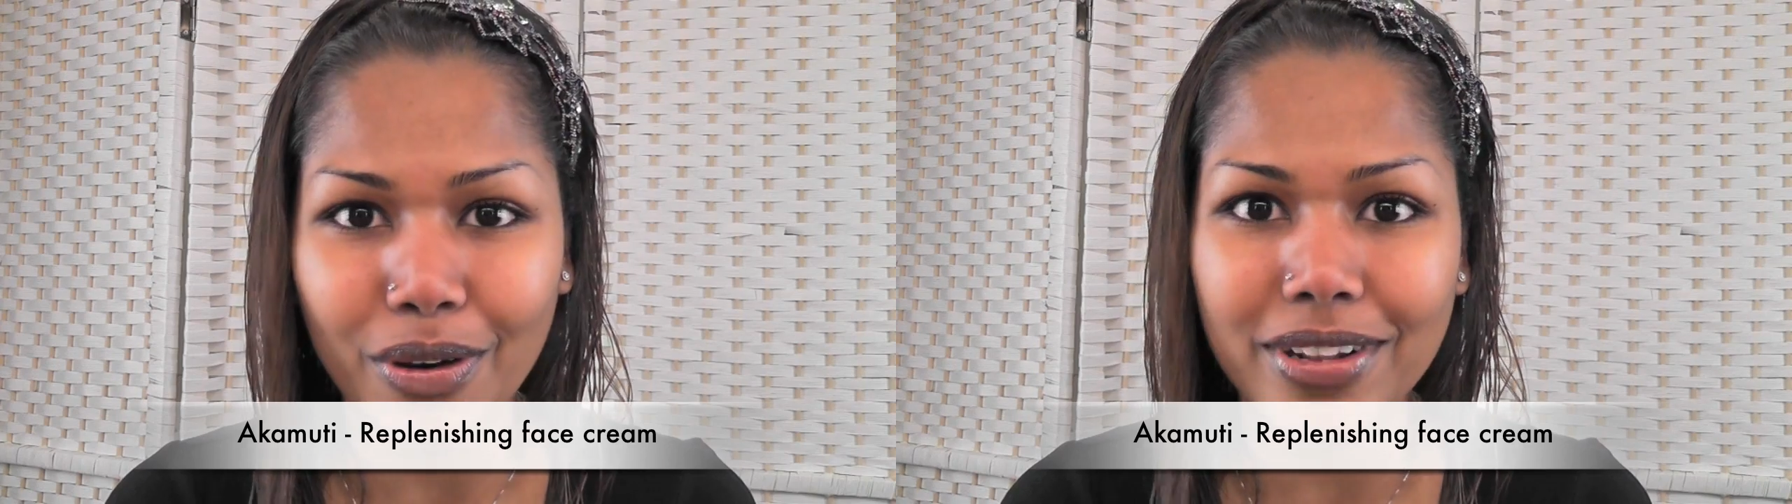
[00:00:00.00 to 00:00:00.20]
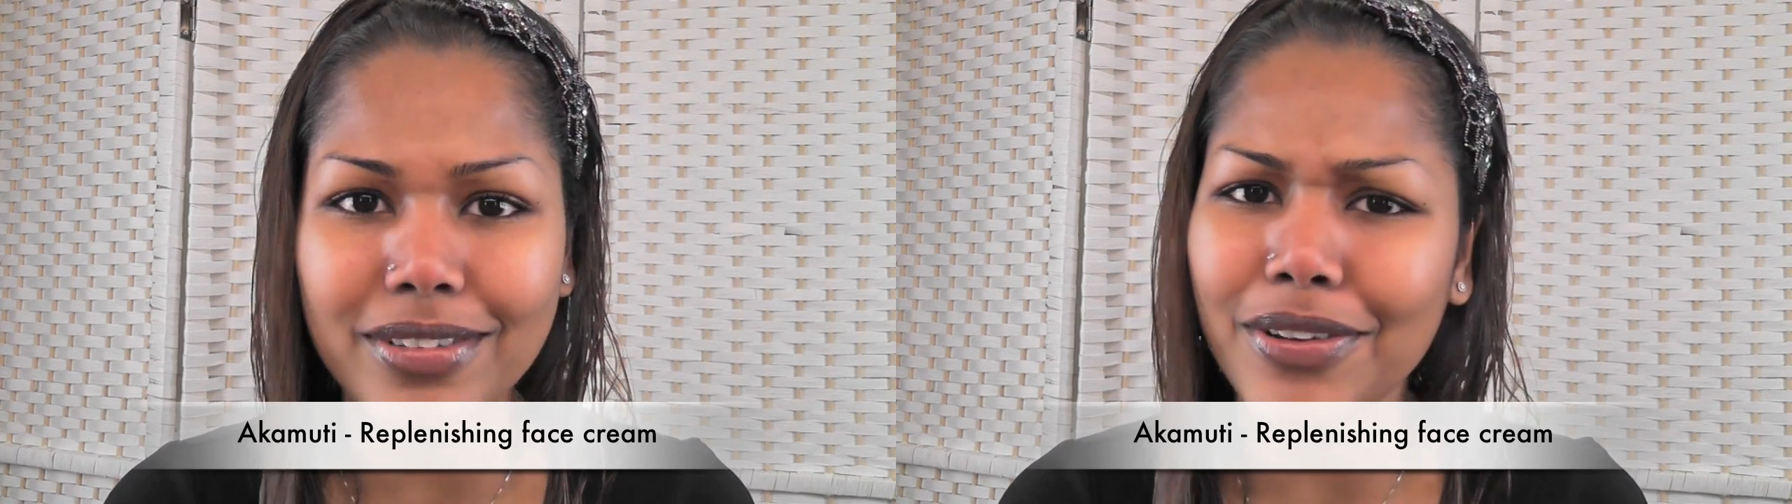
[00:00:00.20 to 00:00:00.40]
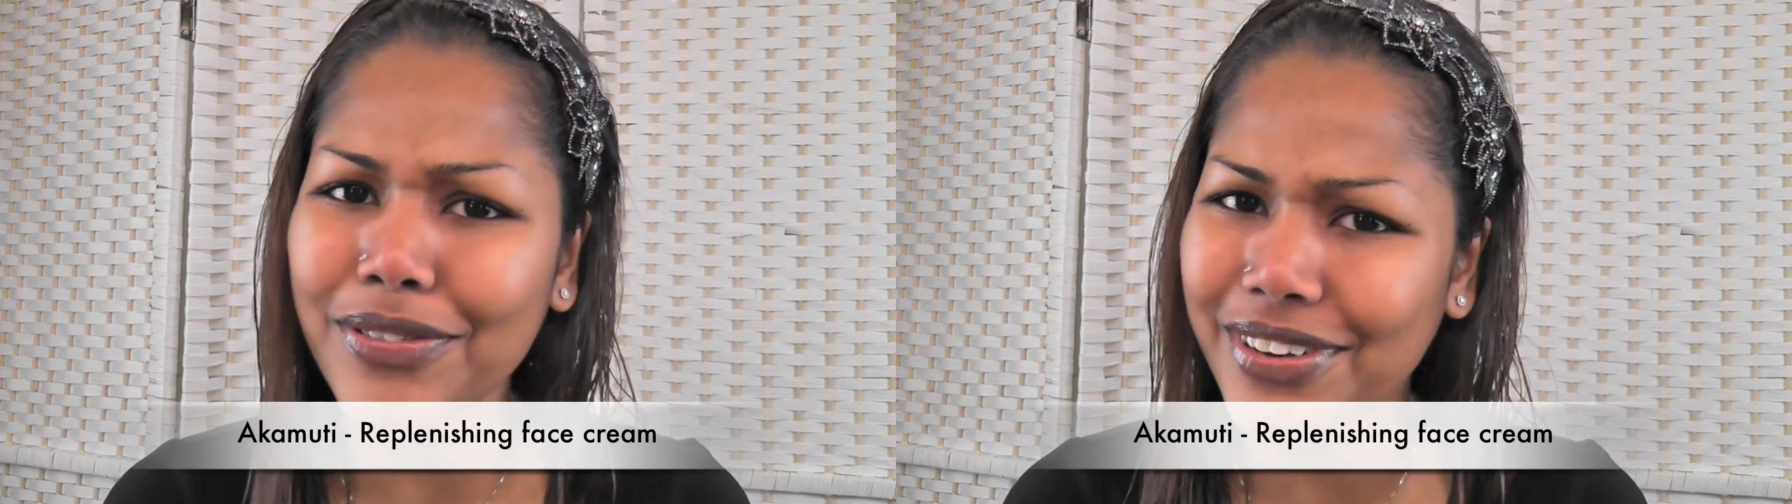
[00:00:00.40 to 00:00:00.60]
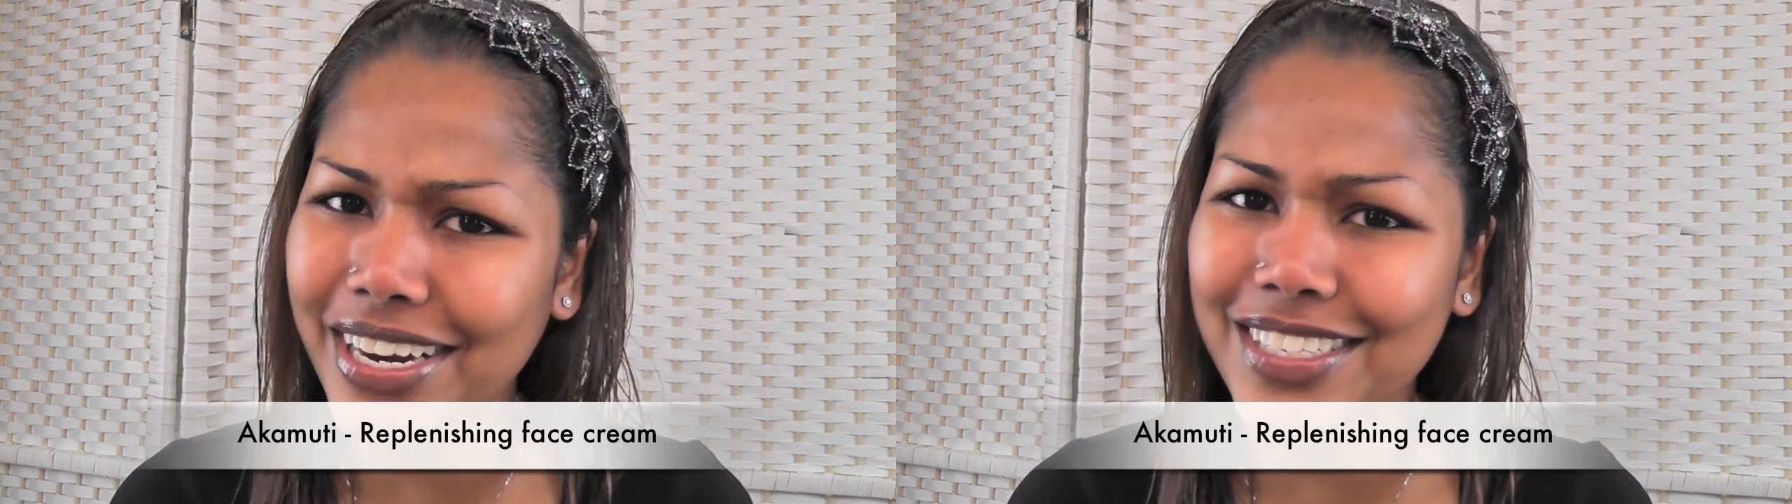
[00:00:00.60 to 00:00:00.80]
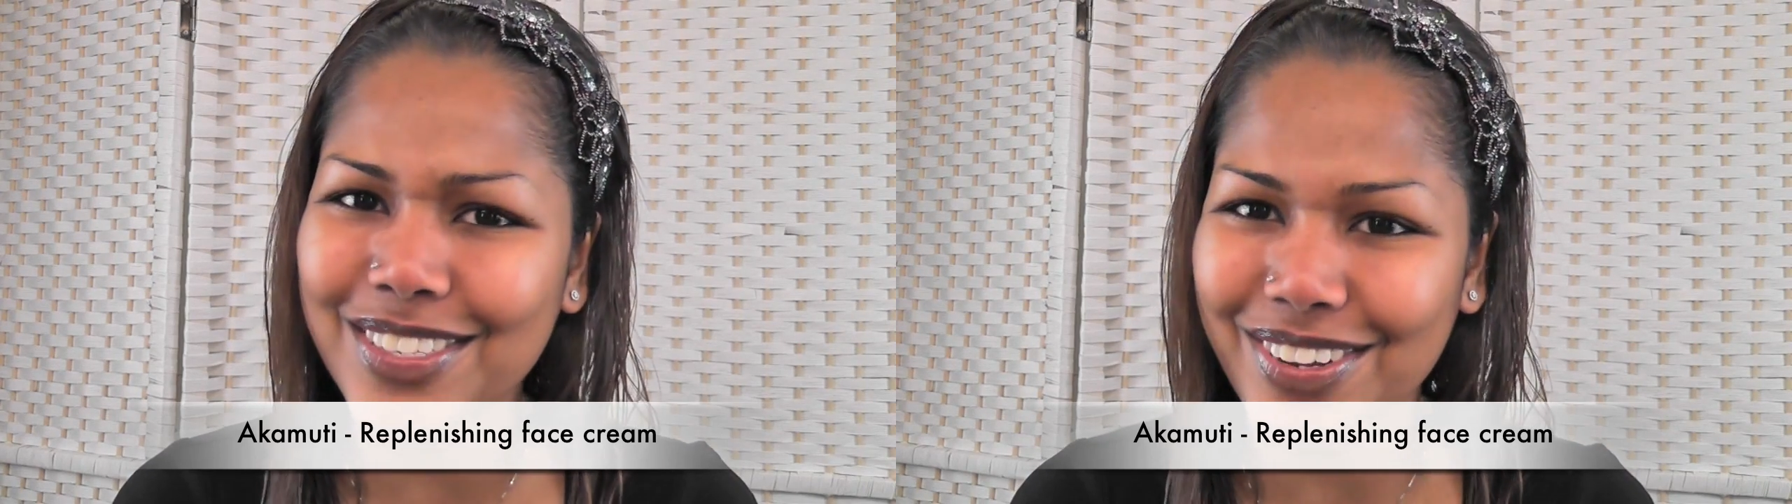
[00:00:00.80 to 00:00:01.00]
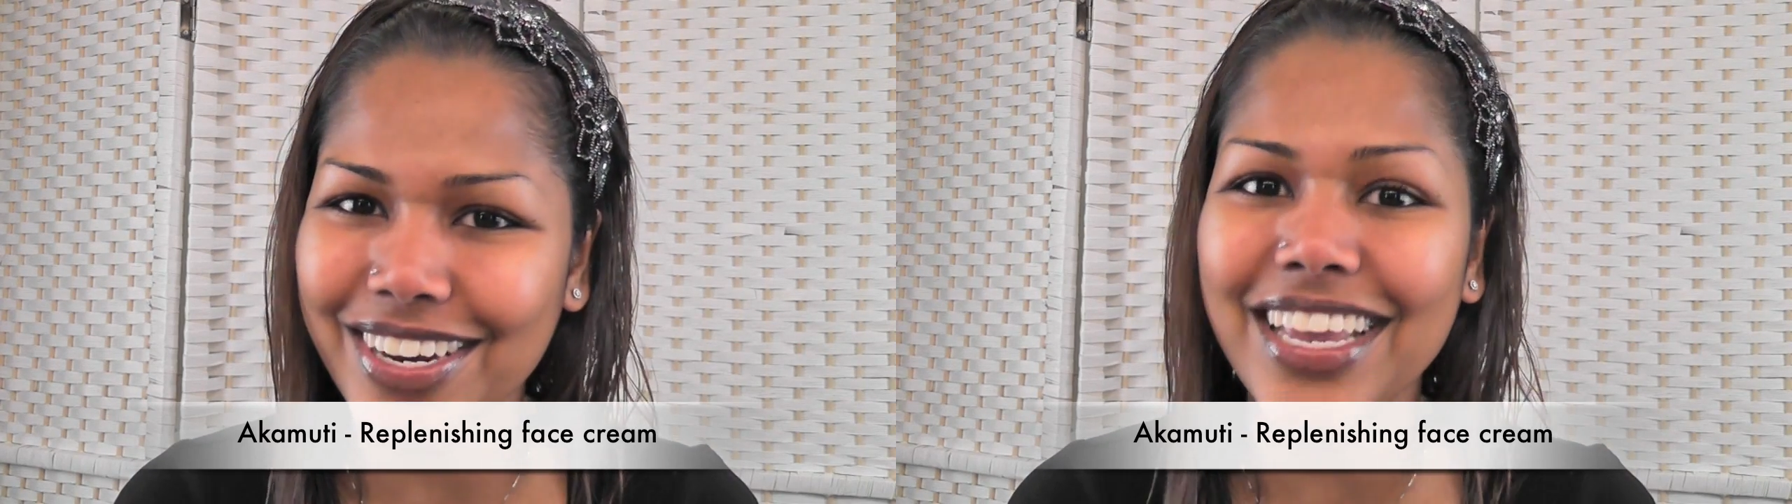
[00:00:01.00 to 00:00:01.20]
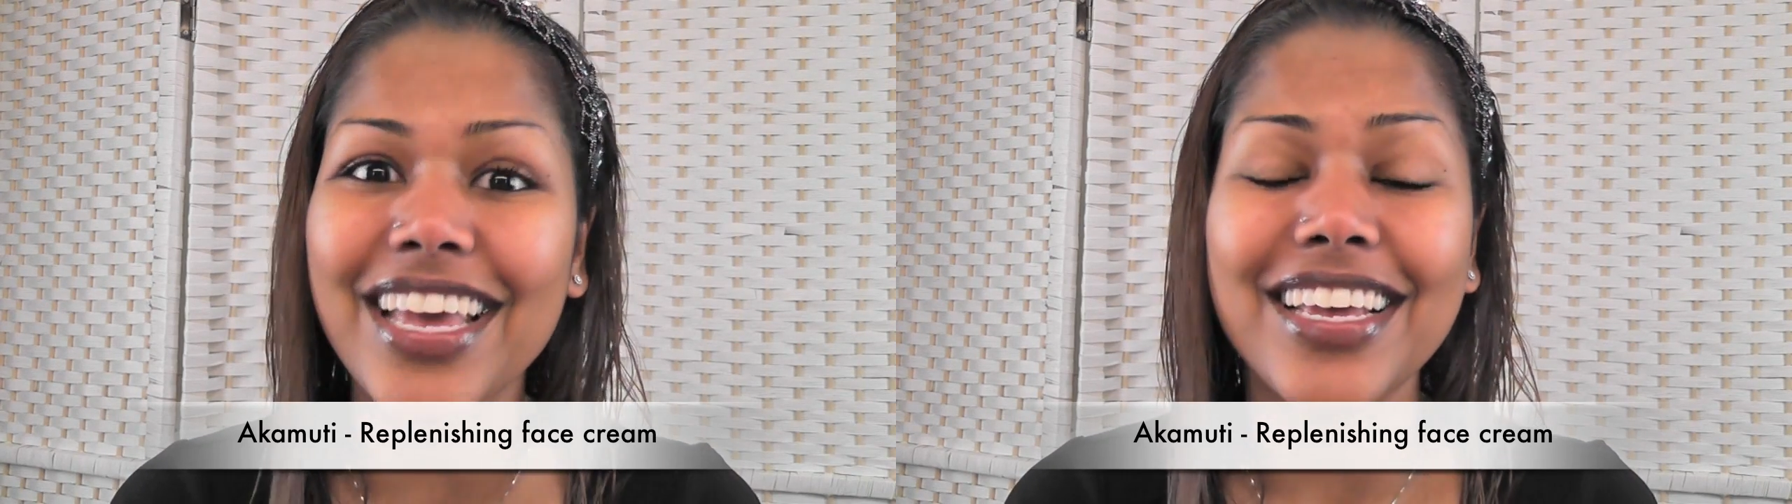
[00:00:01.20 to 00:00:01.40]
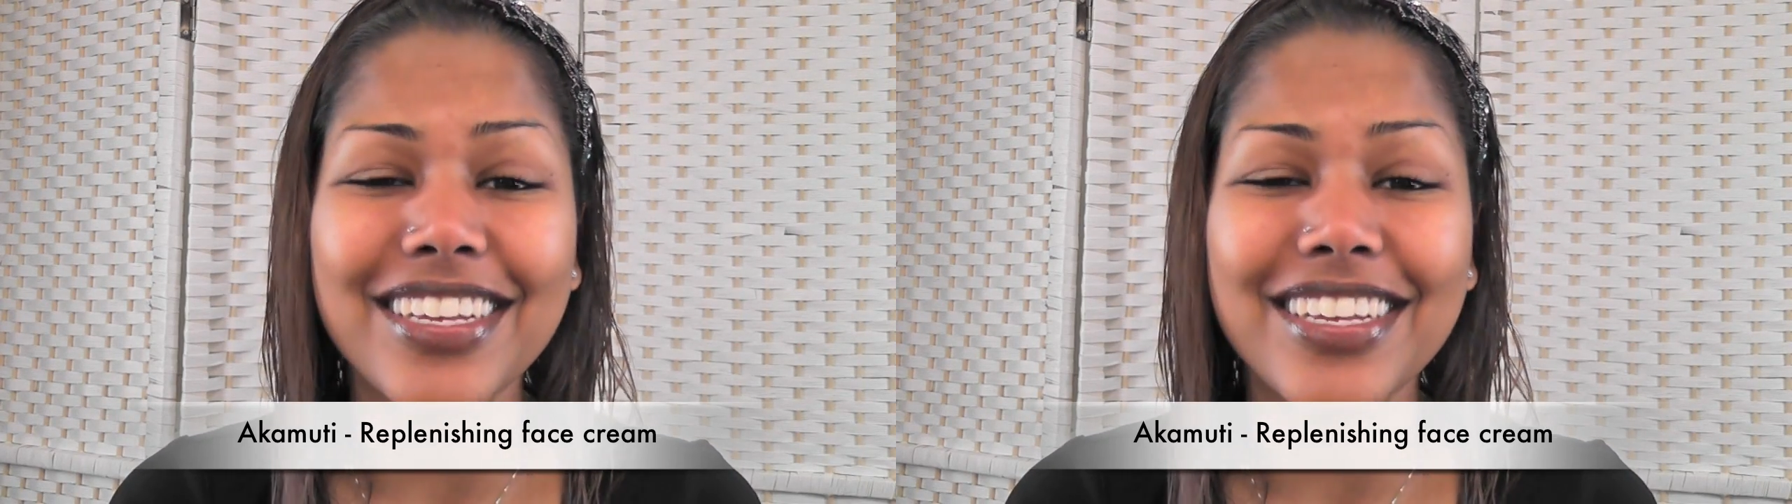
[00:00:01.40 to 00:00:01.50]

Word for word: oil not red sorry